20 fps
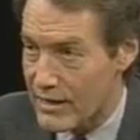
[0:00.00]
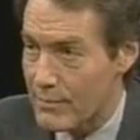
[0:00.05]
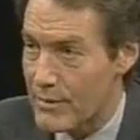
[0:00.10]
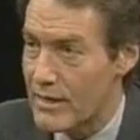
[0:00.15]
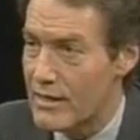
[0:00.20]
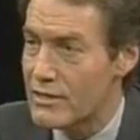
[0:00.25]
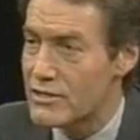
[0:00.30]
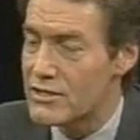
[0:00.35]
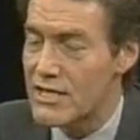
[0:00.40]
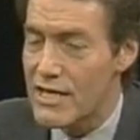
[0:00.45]
I mean,
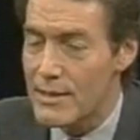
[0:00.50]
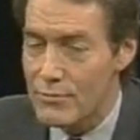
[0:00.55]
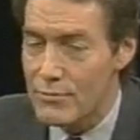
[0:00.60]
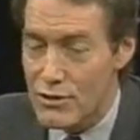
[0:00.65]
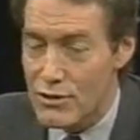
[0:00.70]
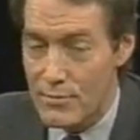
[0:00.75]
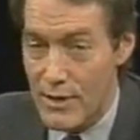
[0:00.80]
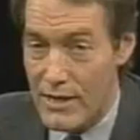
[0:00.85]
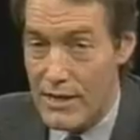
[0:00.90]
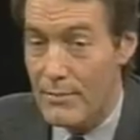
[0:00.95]
it seems
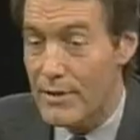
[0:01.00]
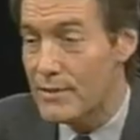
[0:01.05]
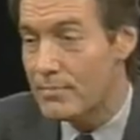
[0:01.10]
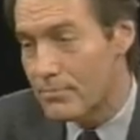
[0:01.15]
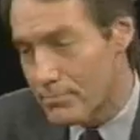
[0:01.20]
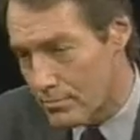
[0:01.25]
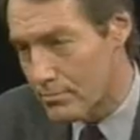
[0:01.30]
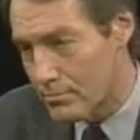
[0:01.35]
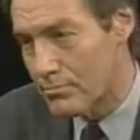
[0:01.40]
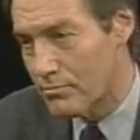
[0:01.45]
to me,
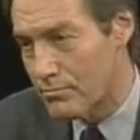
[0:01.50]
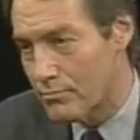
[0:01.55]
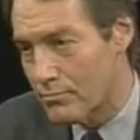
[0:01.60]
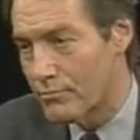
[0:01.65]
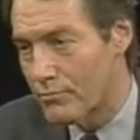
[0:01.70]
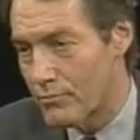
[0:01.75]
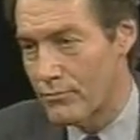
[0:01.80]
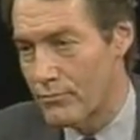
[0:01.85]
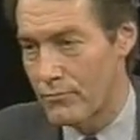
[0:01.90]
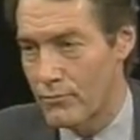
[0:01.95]

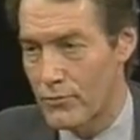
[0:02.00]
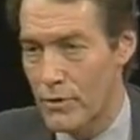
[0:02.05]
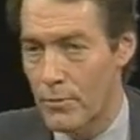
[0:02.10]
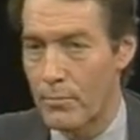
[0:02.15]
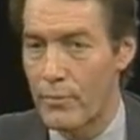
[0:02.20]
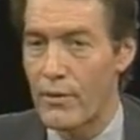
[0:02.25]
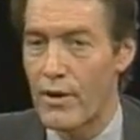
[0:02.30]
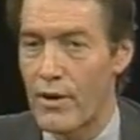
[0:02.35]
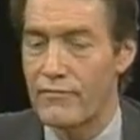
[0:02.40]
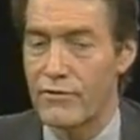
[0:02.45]
the
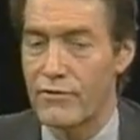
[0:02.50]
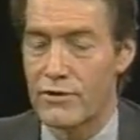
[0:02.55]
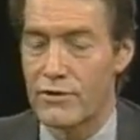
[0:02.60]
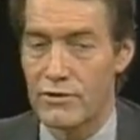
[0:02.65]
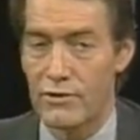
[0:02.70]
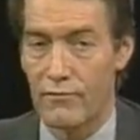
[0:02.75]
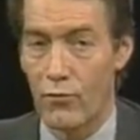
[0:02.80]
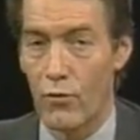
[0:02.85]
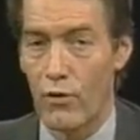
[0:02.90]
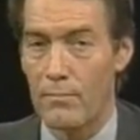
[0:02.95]
preface
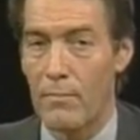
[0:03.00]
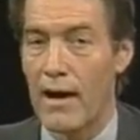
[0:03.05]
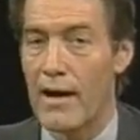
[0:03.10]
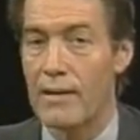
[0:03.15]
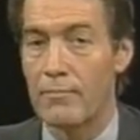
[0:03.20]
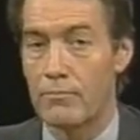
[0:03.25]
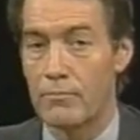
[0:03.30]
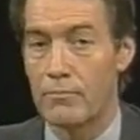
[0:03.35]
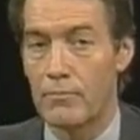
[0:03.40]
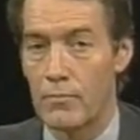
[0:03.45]
of what
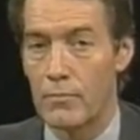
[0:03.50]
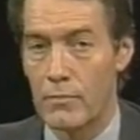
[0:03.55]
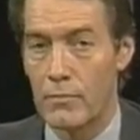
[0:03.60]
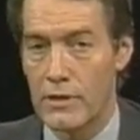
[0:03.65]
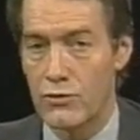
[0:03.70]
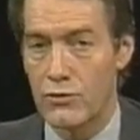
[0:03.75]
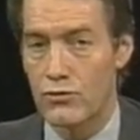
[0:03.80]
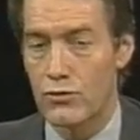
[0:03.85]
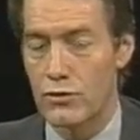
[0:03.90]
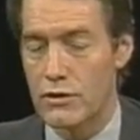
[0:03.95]
my
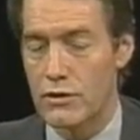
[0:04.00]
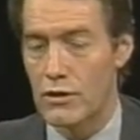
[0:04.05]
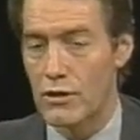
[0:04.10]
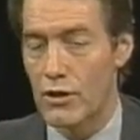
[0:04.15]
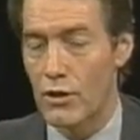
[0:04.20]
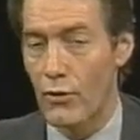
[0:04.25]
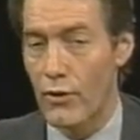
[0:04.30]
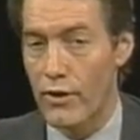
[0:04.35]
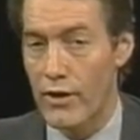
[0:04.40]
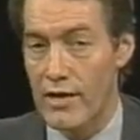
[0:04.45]
interest and
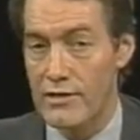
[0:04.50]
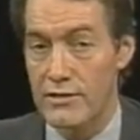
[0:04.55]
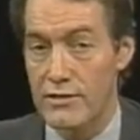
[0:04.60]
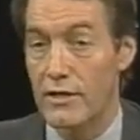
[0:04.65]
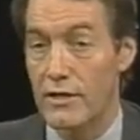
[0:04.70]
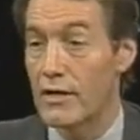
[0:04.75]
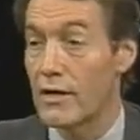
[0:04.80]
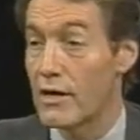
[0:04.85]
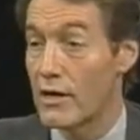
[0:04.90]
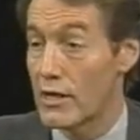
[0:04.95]

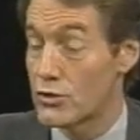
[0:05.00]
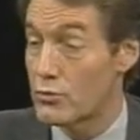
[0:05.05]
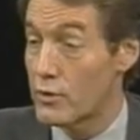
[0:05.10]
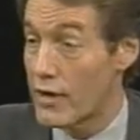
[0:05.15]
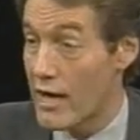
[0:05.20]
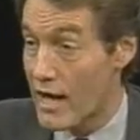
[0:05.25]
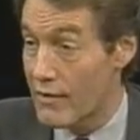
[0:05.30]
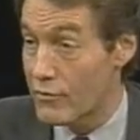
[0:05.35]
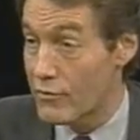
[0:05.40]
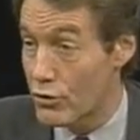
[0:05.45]
curiosity is, we
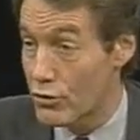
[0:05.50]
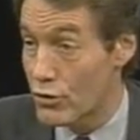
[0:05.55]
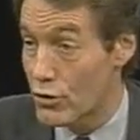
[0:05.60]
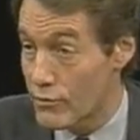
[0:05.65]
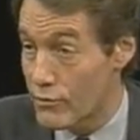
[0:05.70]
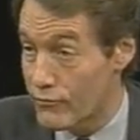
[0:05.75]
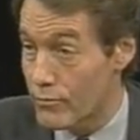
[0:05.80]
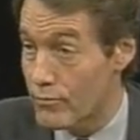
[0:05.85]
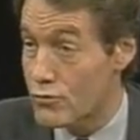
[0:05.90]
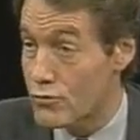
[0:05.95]
haven't
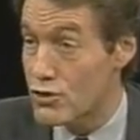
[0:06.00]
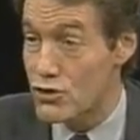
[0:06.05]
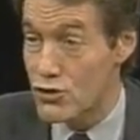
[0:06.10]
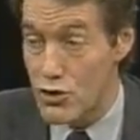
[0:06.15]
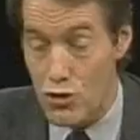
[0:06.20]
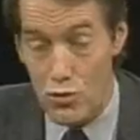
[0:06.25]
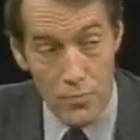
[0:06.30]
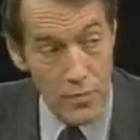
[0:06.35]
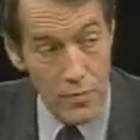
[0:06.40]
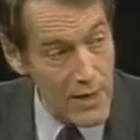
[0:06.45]
heard from
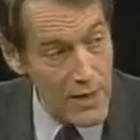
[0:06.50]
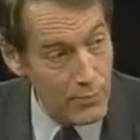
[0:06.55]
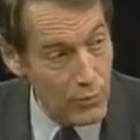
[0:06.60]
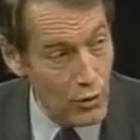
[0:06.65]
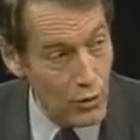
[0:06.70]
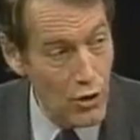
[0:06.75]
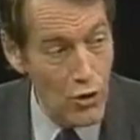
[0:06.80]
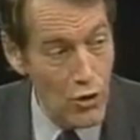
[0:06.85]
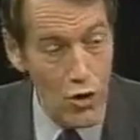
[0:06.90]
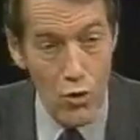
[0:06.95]
two
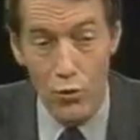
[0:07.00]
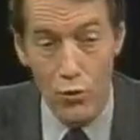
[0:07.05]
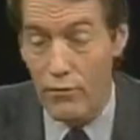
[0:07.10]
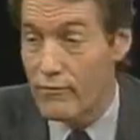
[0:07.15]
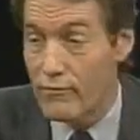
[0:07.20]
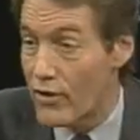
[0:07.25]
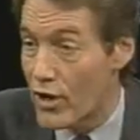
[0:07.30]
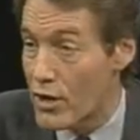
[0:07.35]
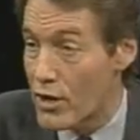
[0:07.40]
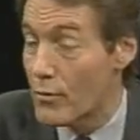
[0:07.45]
people who were
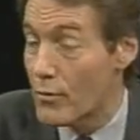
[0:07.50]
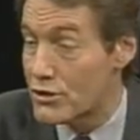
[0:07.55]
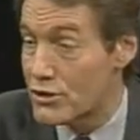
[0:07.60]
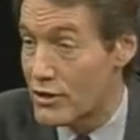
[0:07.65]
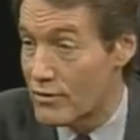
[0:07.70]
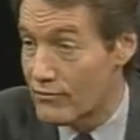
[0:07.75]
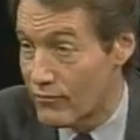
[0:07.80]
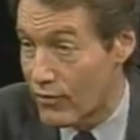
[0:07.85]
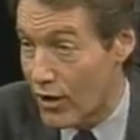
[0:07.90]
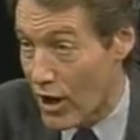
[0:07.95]
very much
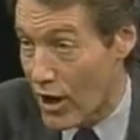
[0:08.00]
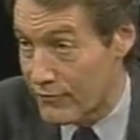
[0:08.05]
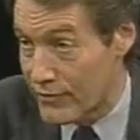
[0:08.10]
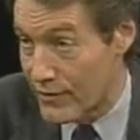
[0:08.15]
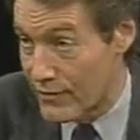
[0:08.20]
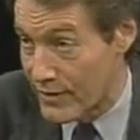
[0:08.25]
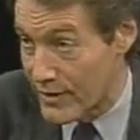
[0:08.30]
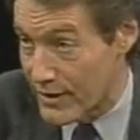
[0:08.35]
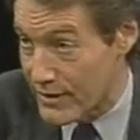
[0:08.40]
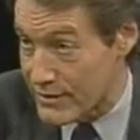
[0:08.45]
involved
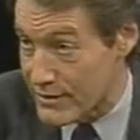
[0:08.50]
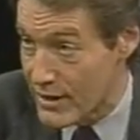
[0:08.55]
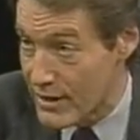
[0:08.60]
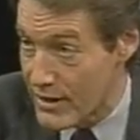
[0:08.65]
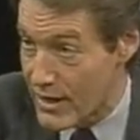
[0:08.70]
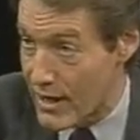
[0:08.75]
in this.